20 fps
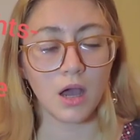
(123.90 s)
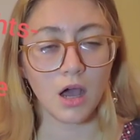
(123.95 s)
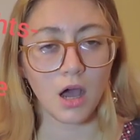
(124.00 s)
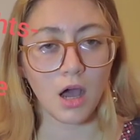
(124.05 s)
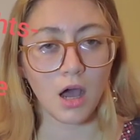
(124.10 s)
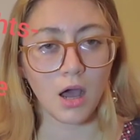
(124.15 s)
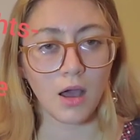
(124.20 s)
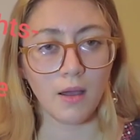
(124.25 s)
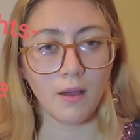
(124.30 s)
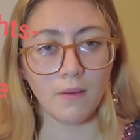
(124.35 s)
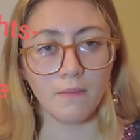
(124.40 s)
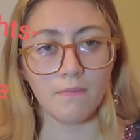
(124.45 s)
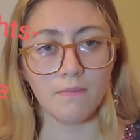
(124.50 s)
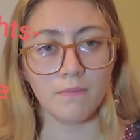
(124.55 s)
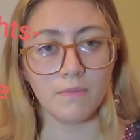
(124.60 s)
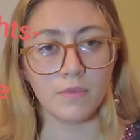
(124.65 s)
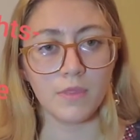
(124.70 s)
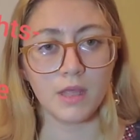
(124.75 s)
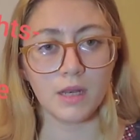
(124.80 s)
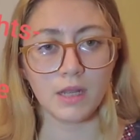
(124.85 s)

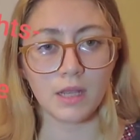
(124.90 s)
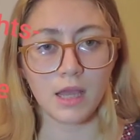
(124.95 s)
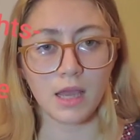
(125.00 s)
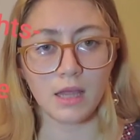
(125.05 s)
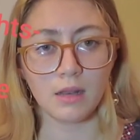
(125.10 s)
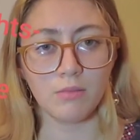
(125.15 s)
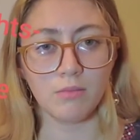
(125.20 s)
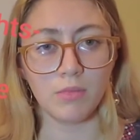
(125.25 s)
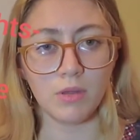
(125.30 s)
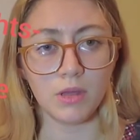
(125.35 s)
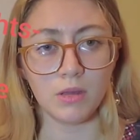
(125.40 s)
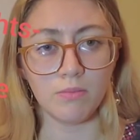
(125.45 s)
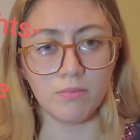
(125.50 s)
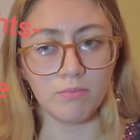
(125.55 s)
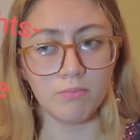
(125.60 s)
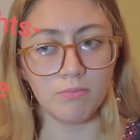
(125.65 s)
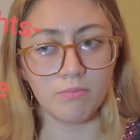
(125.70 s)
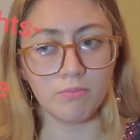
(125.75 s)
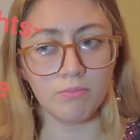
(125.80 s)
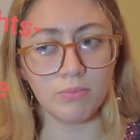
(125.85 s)
that can be
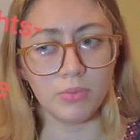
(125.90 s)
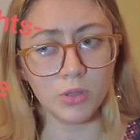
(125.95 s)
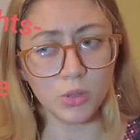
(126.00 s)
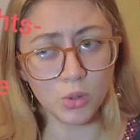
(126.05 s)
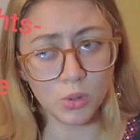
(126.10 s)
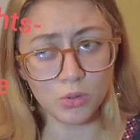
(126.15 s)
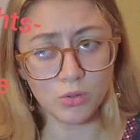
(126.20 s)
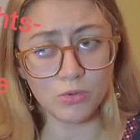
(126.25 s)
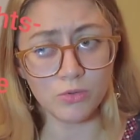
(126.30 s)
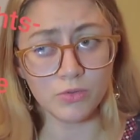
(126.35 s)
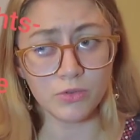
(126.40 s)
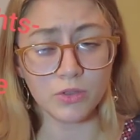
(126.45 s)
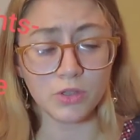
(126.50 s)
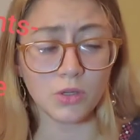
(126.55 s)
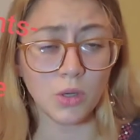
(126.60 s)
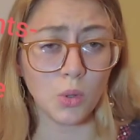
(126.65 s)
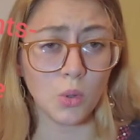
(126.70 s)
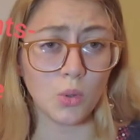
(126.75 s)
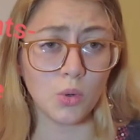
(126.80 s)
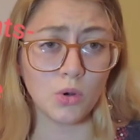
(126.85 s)
proved,
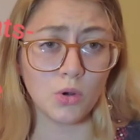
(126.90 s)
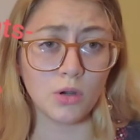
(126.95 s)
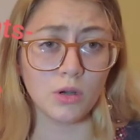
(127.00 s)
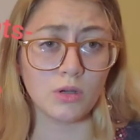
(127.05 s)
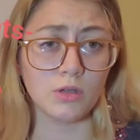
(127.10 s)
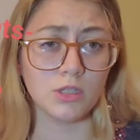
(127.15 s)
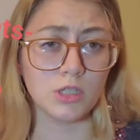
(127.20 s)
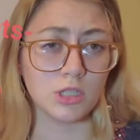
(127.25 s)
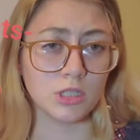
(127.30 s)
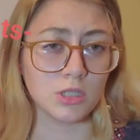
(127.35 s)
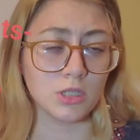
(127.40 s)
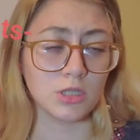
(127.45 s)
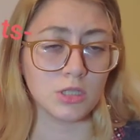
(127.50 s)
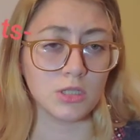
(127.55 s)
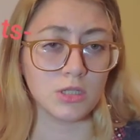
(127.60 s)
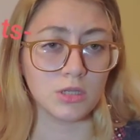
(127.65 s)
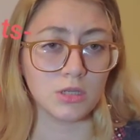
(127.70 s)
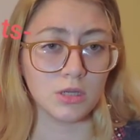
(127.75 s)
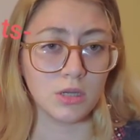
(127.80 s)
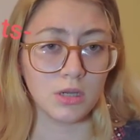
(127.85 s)
or
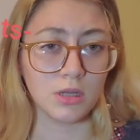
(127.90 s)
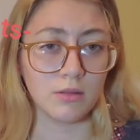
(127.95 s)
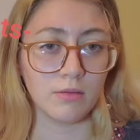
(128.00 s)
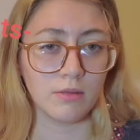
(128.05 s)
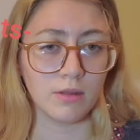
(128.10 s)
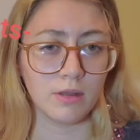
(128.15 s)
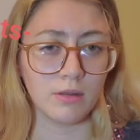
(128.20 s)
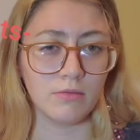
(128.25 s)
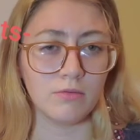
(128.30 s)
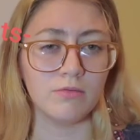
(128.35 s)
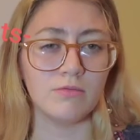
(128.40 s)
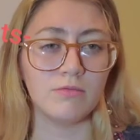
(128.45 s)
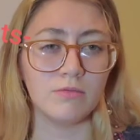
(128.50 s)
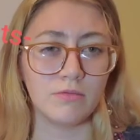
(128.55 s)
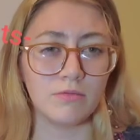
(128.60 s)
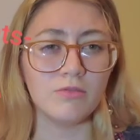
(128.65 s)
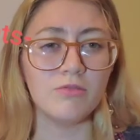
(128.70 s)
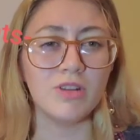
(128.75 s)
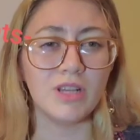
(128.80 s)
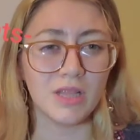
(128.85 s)
just that
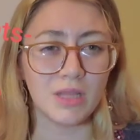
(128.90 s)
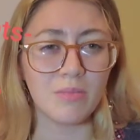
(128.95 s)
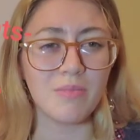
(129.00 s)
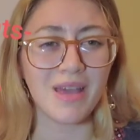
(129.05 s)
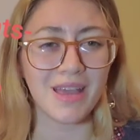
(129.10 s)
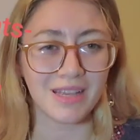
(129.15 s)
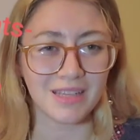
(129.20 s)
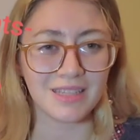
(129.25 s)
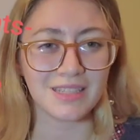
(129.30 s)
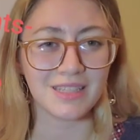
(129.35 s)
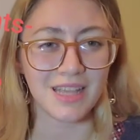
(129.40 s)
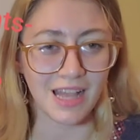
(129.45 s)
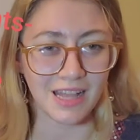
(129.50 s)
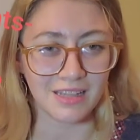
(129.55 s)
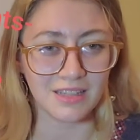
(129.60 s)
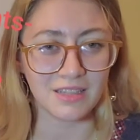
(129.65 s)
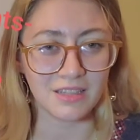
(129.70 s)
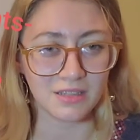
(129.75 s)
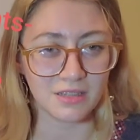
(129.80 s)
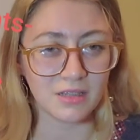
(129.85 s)
really makes
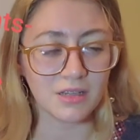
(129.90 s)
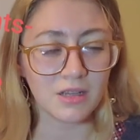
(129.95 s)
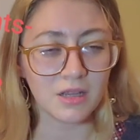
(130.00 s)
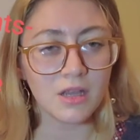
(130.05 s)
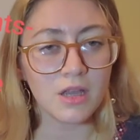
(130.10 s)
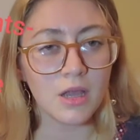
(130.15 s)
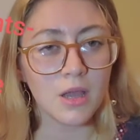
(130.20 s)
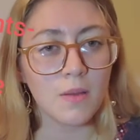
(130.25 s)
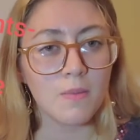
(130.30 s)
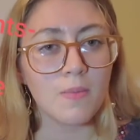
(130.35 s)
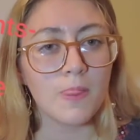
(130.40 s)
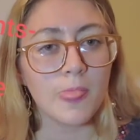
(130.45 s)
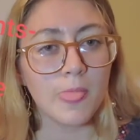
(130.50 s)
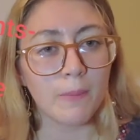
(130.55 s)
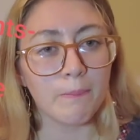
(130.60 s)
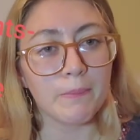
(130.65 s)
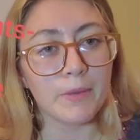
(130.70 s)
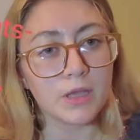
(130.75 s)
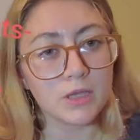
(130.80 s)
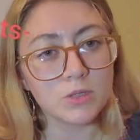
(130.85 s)
sense.
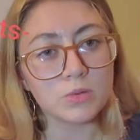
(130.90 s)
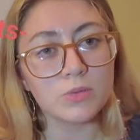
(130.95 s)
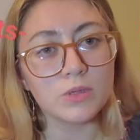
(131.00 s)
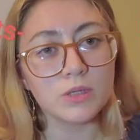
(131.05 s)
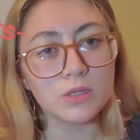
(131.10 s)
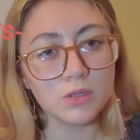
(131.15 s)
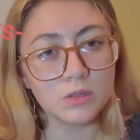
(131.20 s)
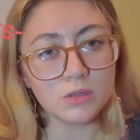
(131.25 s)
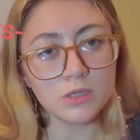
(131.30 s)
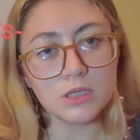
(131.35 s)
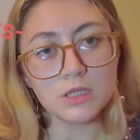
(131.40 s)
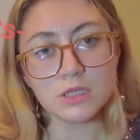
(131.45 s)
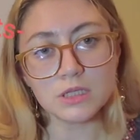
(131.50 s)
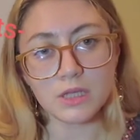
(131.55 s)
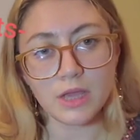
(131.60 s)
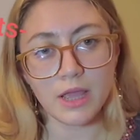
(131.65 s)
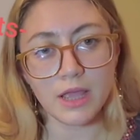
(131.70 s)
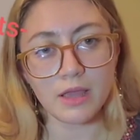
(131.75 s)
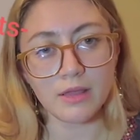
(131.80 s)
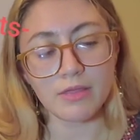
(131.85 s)
Because when you're
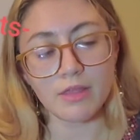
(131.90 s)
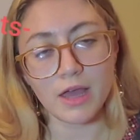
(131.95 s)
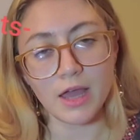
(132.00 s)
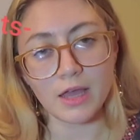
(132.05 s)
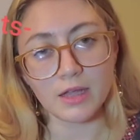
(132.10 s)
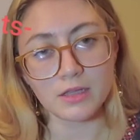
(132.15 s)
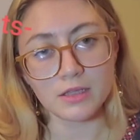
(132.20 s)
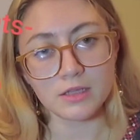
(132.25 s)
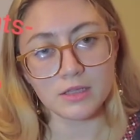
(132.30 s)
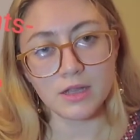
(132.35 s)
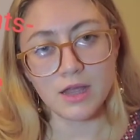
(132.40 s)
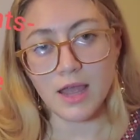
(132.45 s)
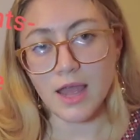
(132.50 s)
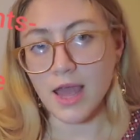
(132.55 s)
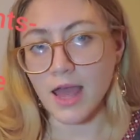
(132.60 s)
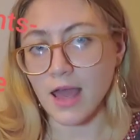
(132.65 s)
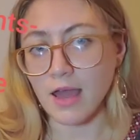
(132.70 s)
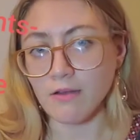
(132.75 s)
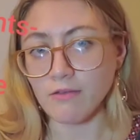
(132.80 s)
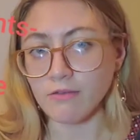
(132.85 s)
saying that
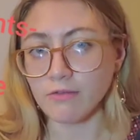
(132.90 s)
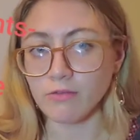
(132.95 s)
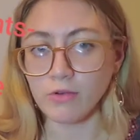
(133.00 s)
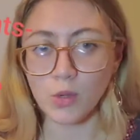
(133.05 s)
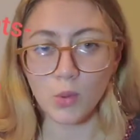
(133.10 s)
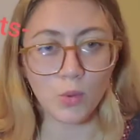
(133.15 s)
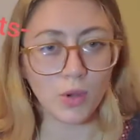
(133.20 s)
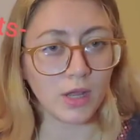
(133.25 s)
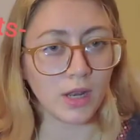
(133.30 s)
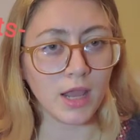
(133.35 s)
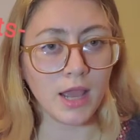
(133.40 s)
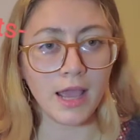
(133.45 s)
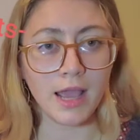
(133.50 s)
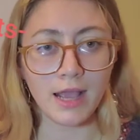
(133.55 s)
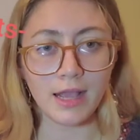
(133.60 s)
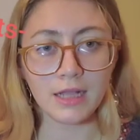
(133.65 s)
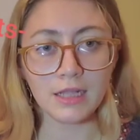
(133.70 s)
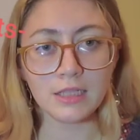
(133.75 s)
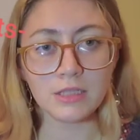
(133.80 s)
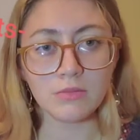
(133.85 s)
everyone
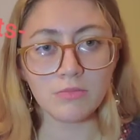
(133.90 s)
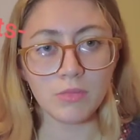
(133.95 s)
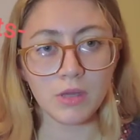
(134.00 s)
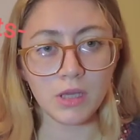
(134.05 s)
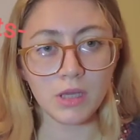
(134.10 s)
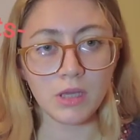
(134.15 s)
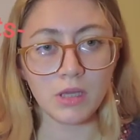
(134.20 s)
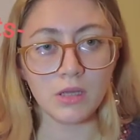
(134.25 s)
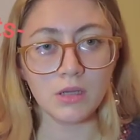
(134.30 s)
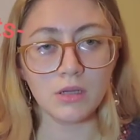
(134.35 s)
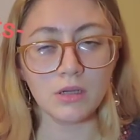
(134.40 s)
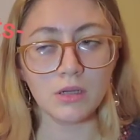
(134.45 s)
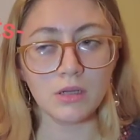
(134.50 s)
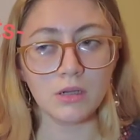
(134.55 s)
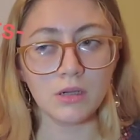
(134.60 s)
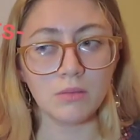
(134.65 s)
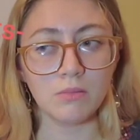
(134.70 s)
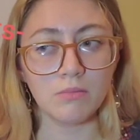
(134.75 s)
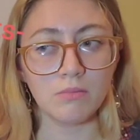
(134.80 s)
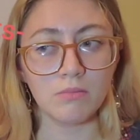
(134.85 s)
hates me,
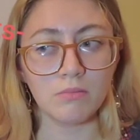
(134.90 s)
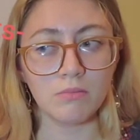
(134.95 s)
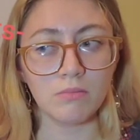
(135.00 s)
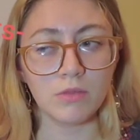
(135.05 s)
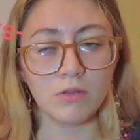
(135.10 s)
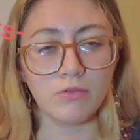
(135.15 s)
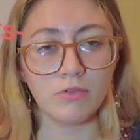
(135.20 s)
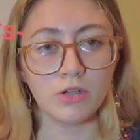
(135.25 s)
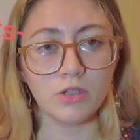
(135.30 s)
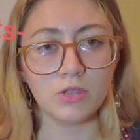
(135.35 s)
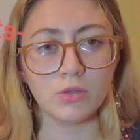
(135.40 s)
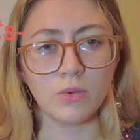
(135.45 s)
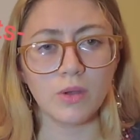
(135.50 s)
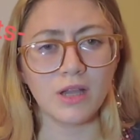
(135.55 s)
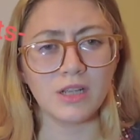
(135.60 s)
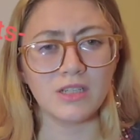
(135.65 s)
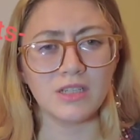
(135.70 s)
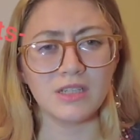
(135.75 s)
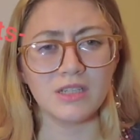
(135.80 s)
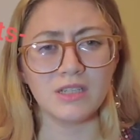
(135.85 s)
the first
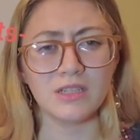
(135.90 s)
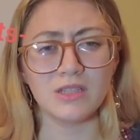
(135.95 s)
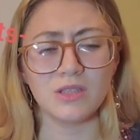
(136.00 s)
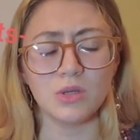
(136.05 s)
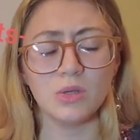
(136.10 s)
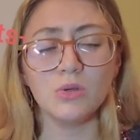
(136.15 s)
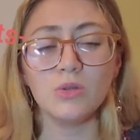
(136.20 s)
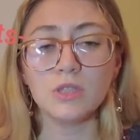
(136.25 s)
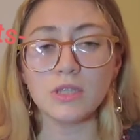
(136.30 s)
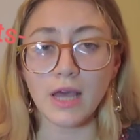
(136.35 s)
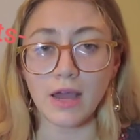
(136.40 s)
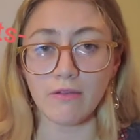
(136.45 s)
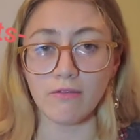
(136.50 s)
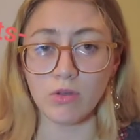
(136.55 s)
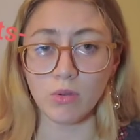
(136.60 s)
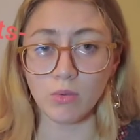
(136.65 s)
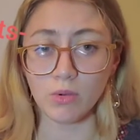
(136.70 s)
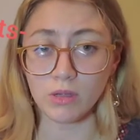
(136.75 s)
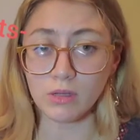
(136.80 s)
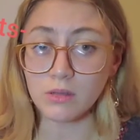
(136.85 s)
question is, who's
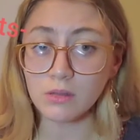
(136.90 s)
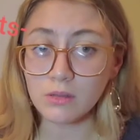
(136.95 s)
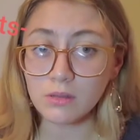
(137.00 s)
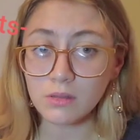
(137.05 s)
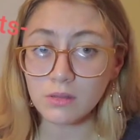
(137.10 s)
everyone?